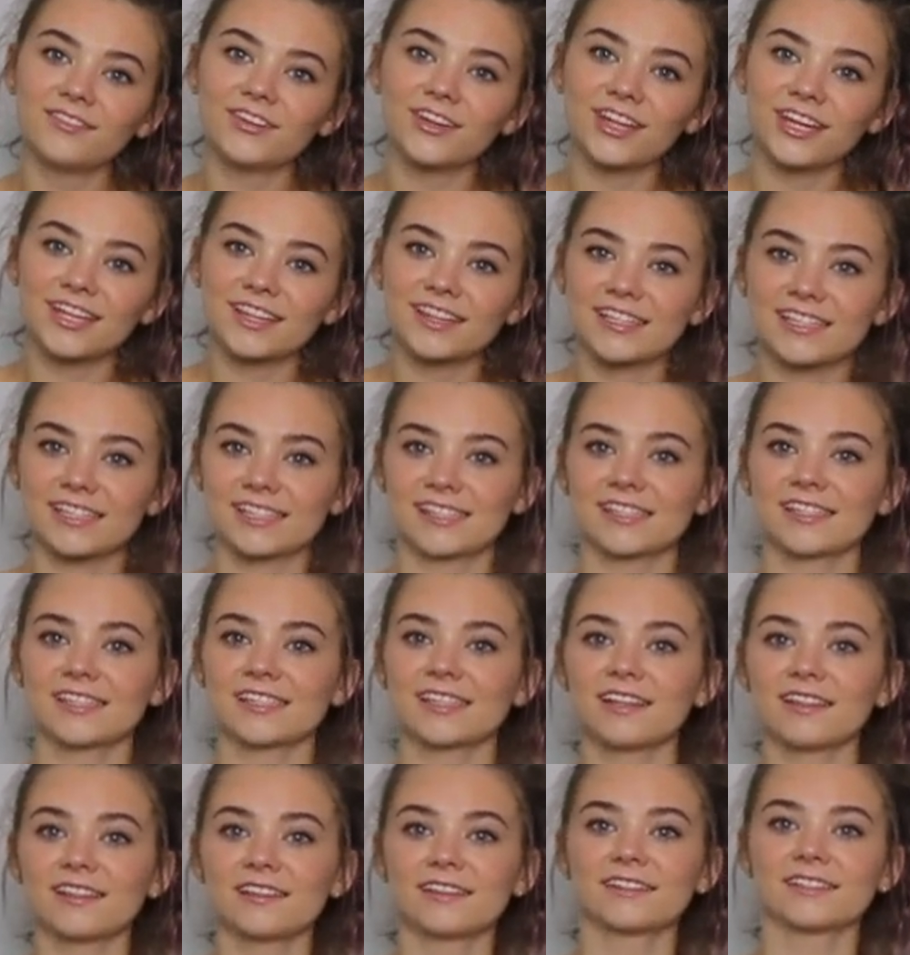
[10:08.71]
feel like this
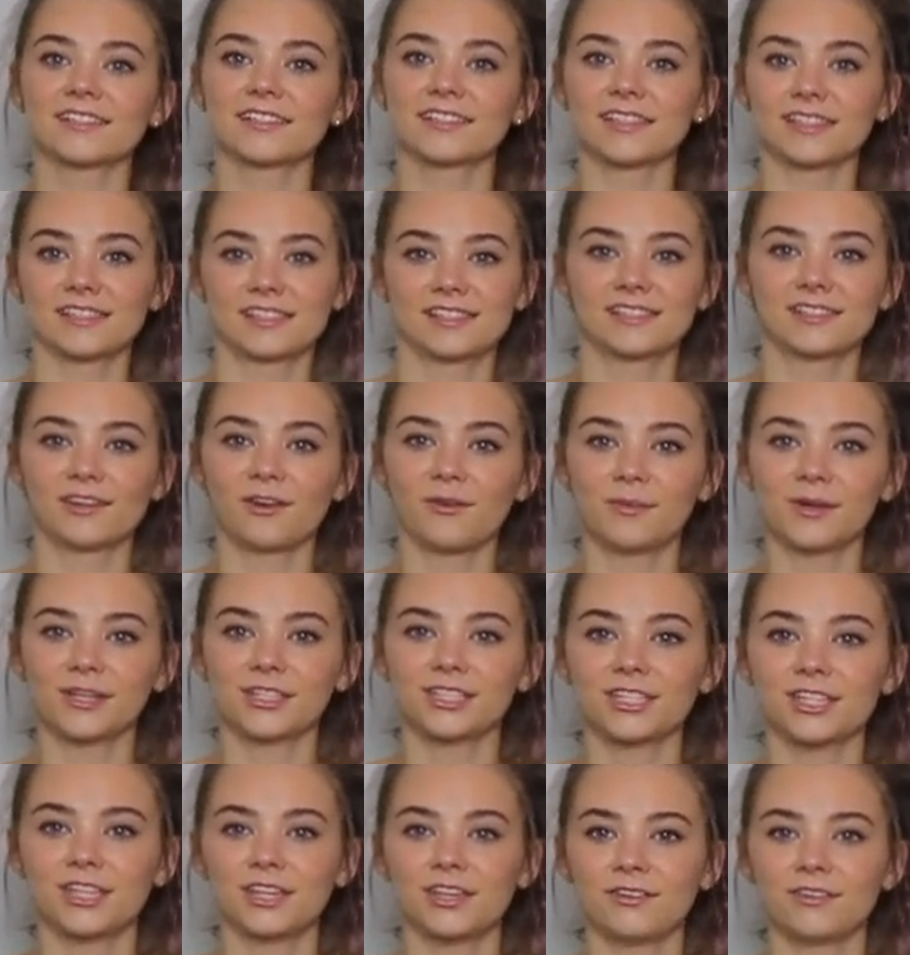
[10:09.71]
looks so
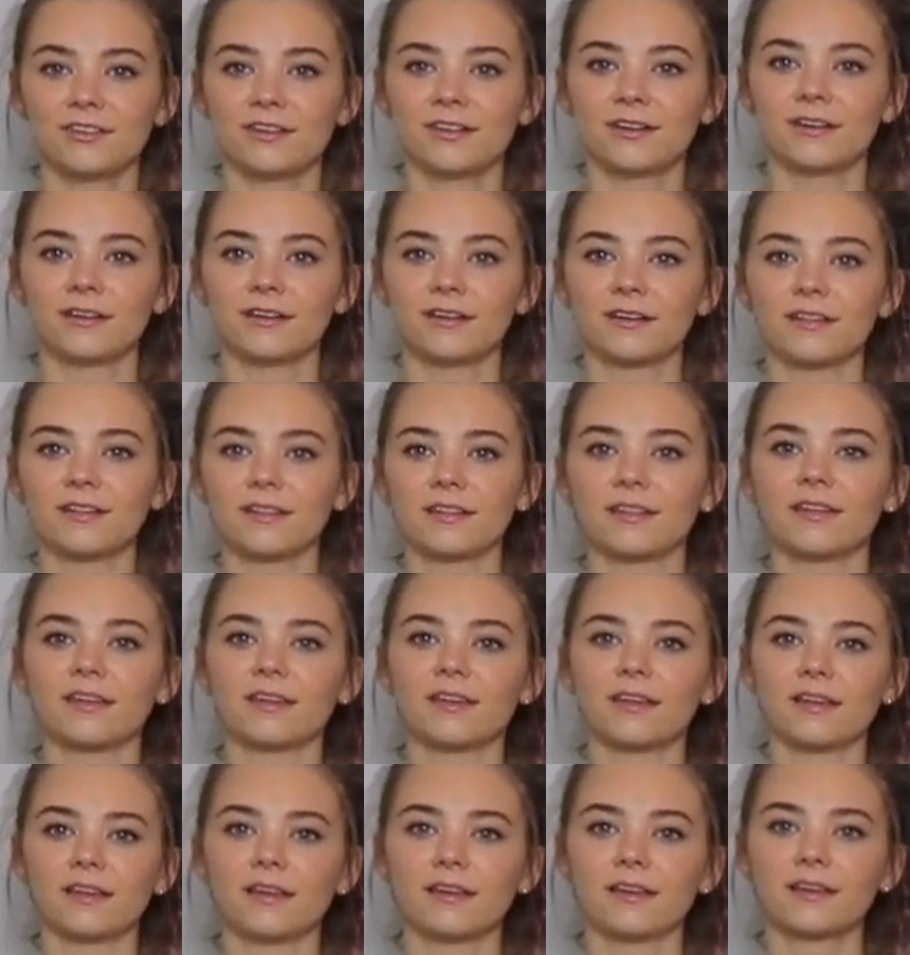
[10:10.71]
much cuter
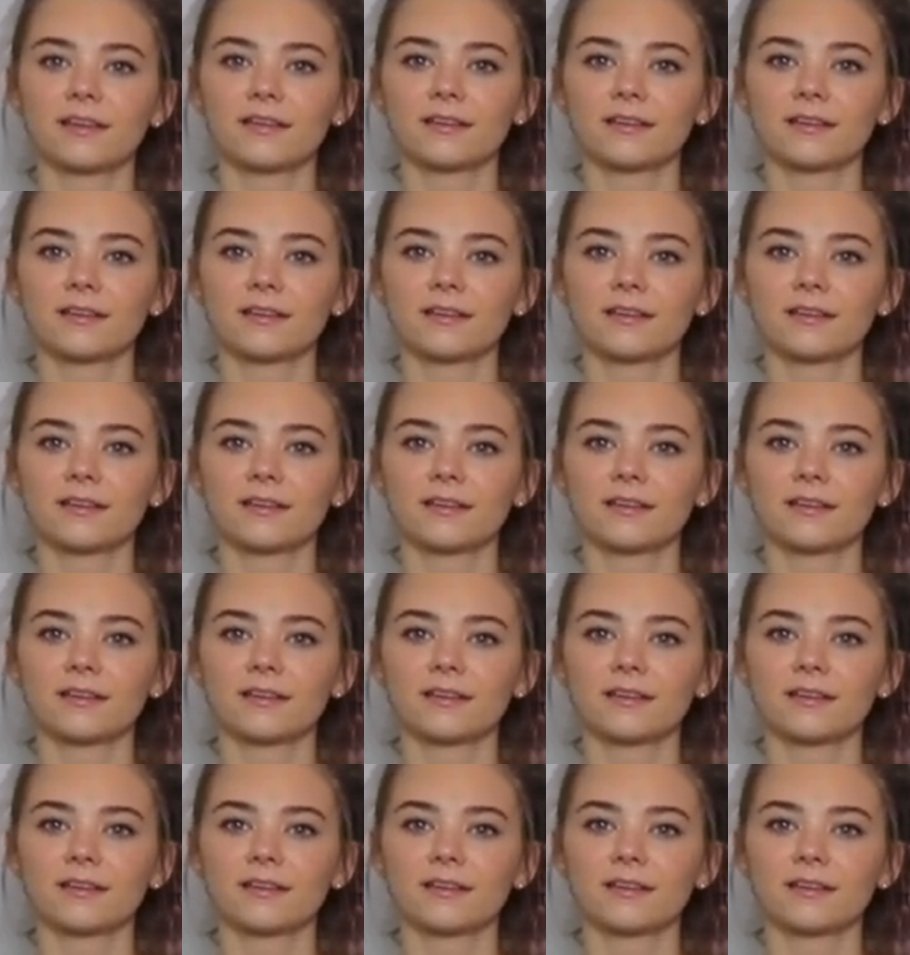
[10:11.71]
than